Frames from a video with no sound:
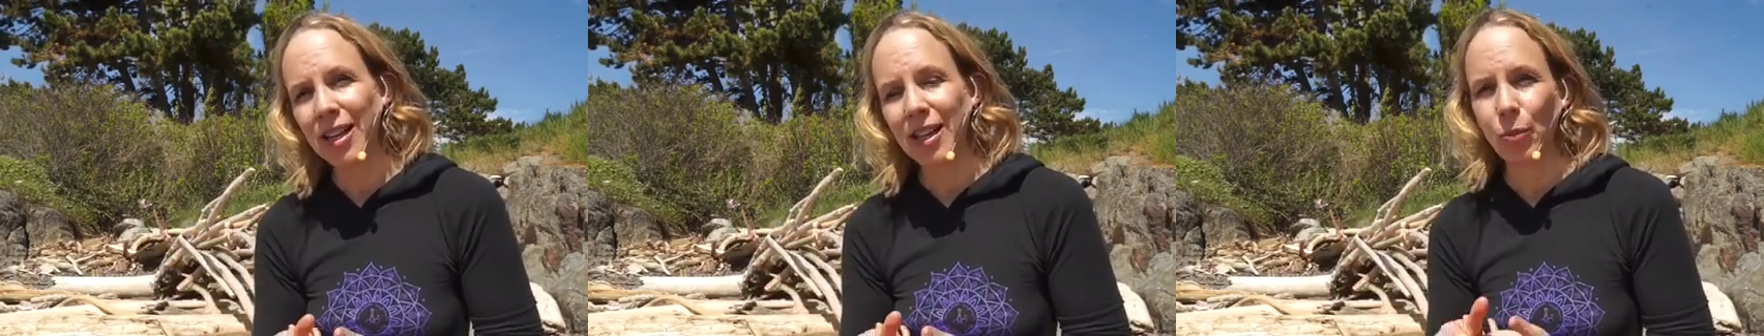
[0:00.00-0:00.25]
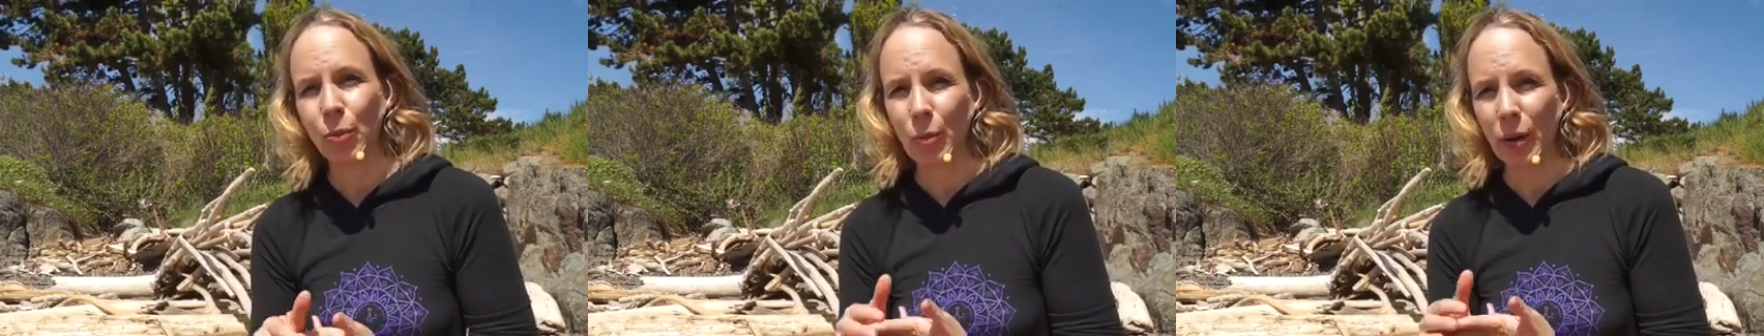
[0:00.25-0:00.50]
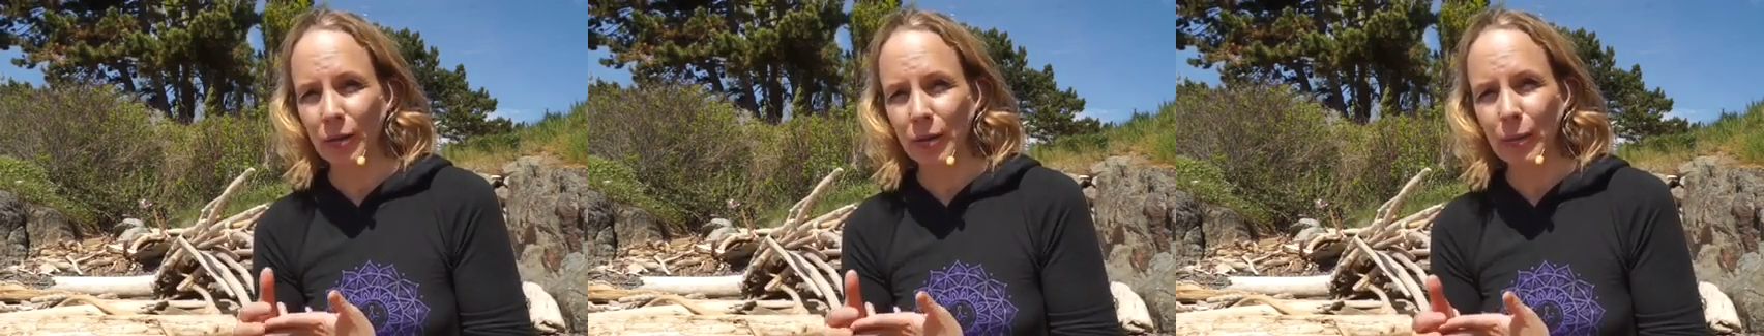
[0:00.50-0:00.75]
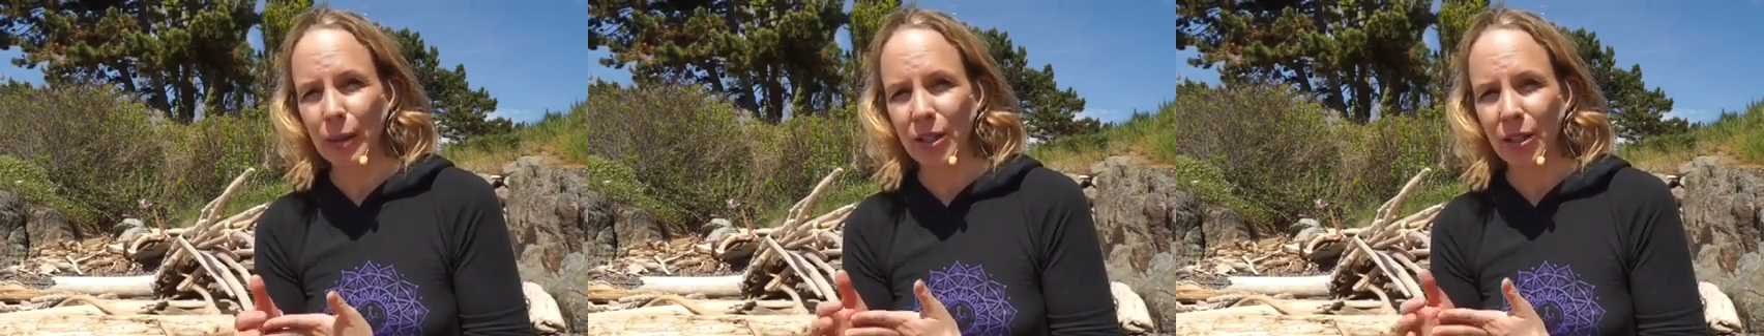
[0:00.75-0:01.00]
it would
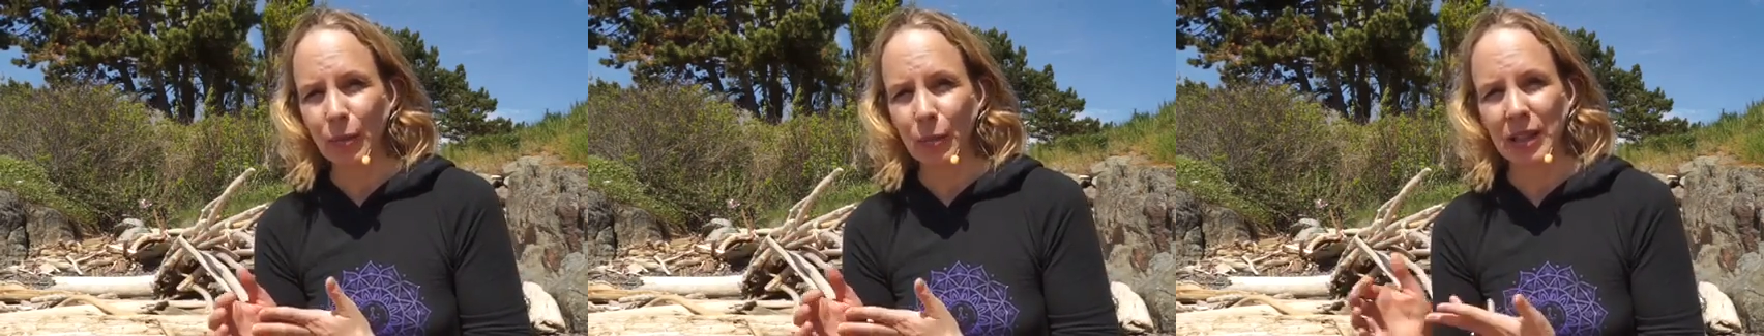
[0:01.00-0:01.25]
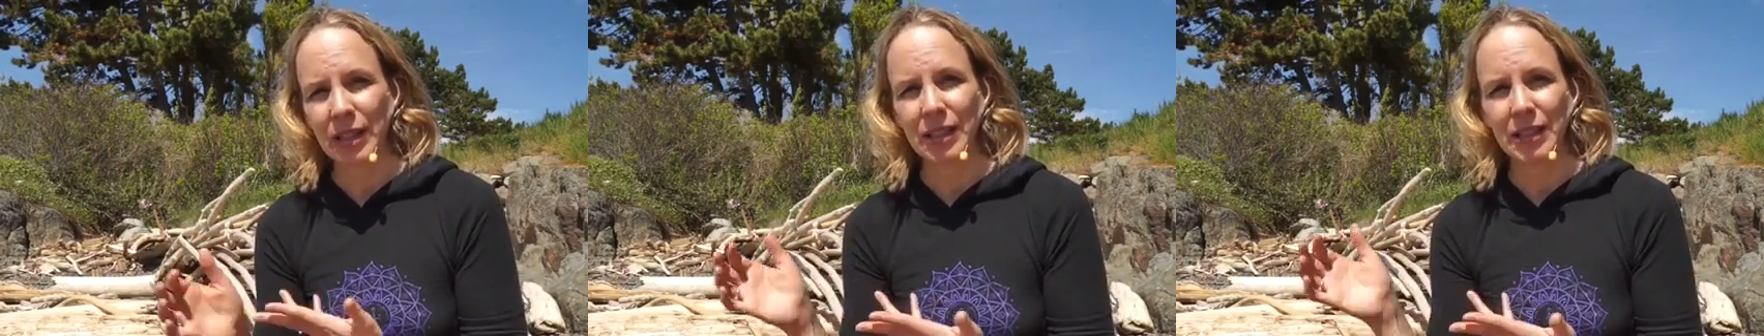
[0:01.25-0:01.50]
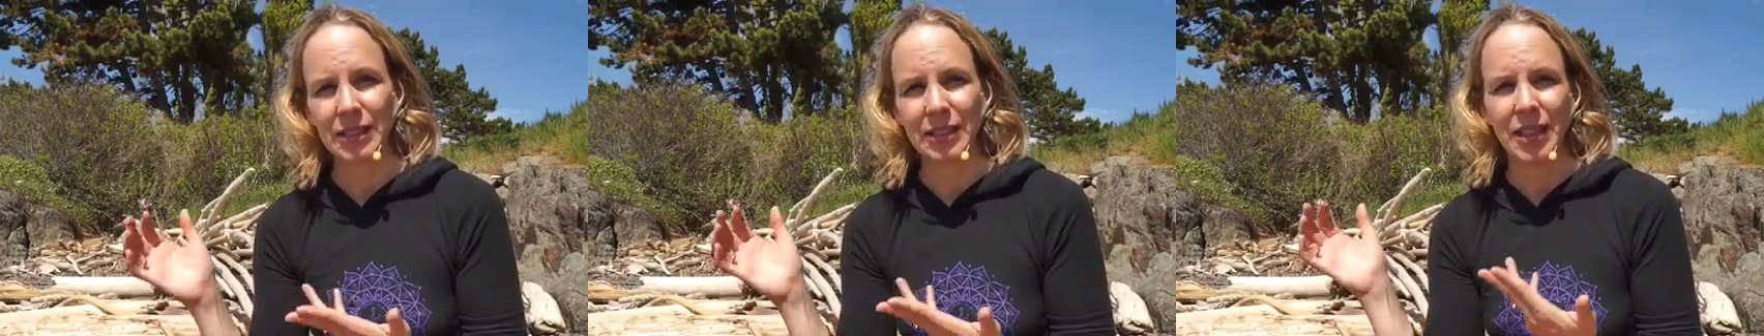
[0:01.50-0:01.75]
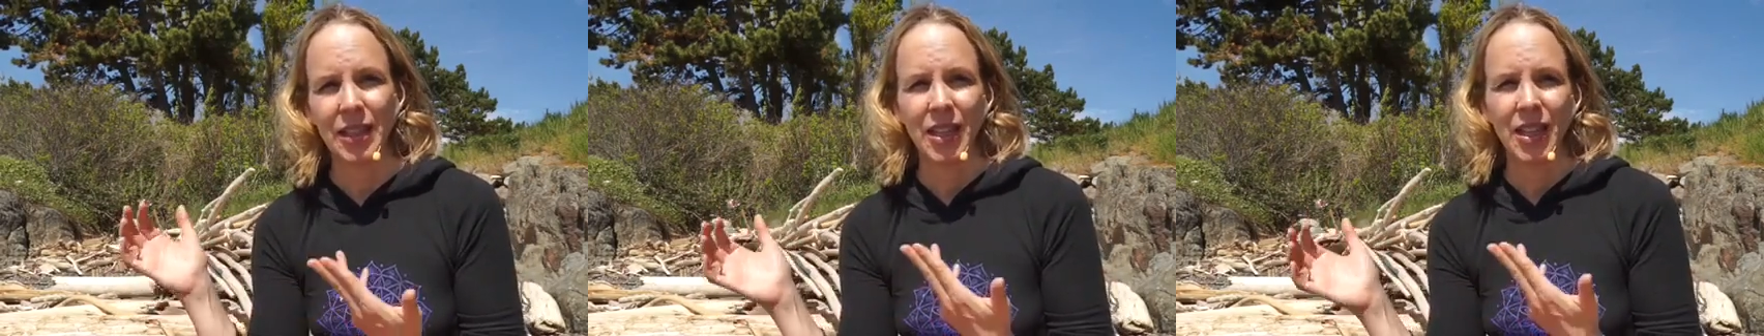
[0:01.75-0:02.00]
probably be good
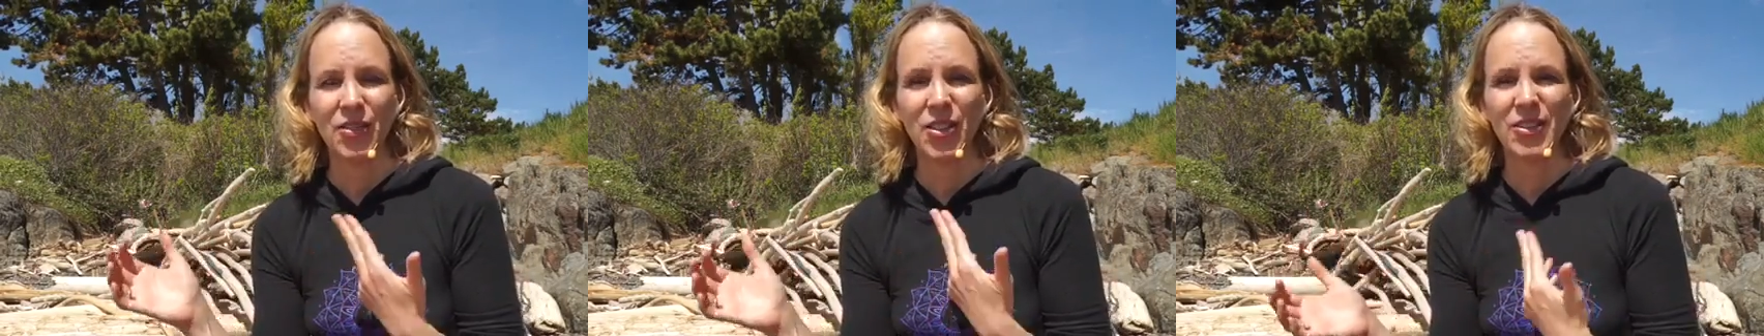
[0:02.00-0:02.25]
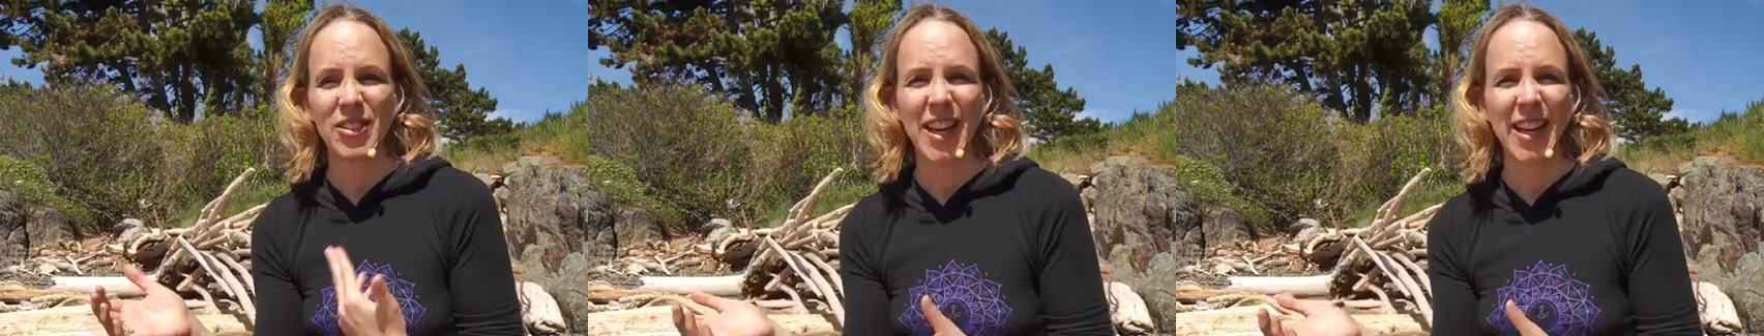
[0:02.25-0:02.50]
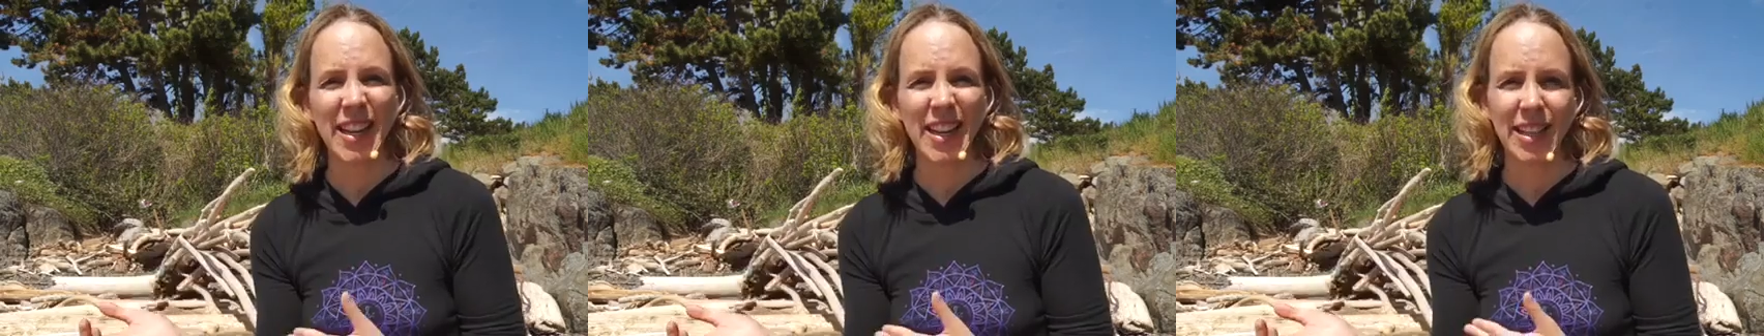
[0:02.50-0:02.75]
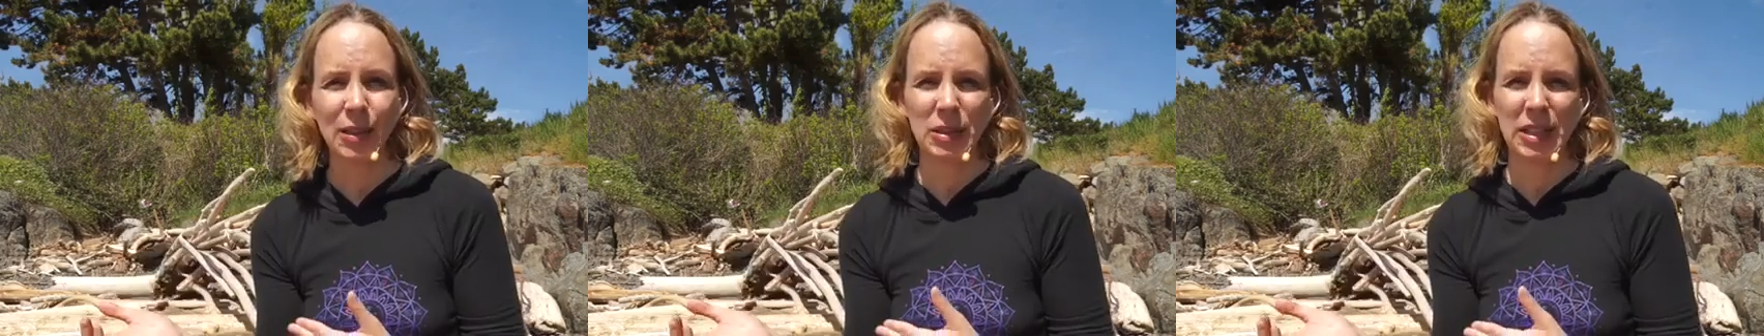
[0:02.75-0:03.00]
because if you have tight
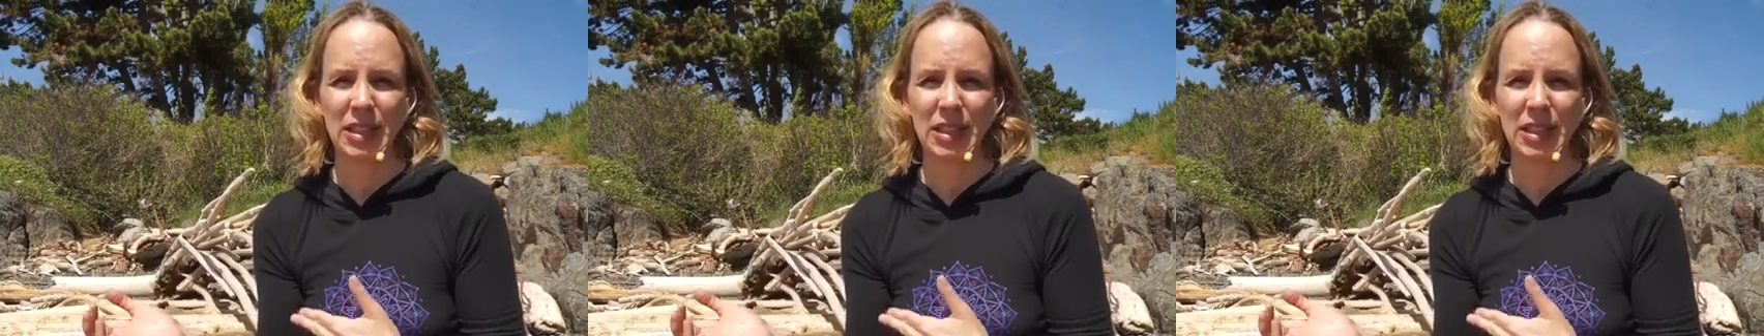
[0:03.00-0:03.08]
hips,